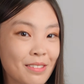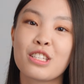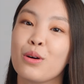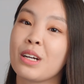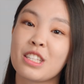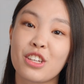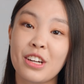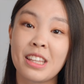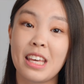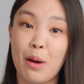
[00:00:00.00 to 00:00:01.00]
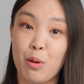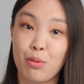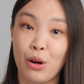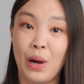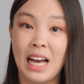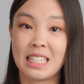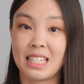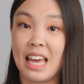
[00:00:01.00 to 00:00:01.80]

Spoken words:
So considering the M1 Pro has